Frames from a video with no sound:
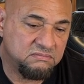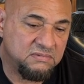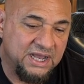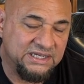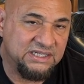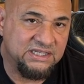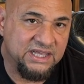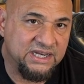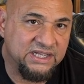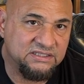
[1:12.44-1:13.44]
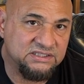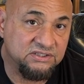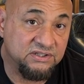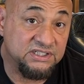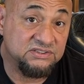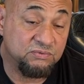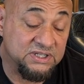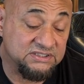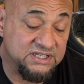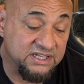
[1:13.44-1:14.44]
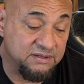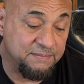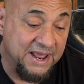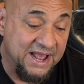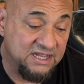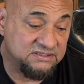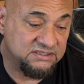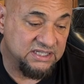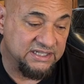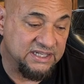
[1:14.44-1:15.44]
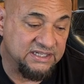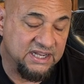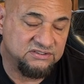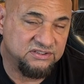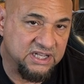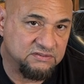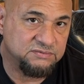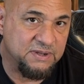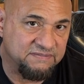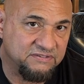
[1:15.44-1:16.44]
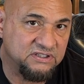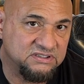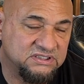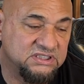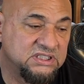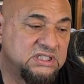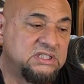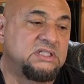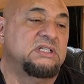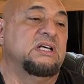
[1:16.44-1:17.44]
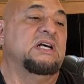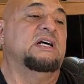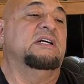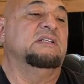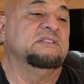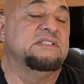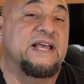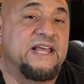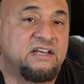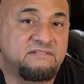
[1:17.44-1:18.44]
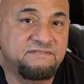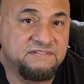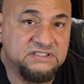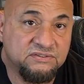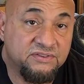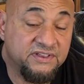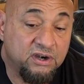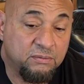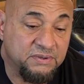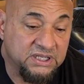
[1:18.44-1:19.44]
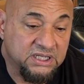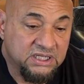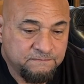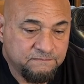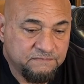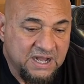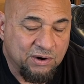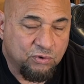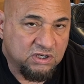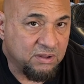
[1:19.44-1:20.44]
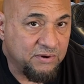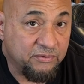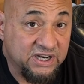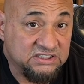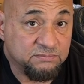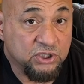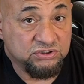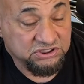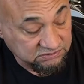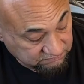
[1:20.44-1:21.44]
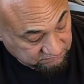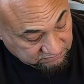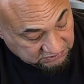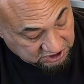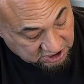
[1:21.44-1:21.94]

I didn't get in until this Wednesday that passed. And then yesterday was my first day of physical therapy. I worked on my range of motion, you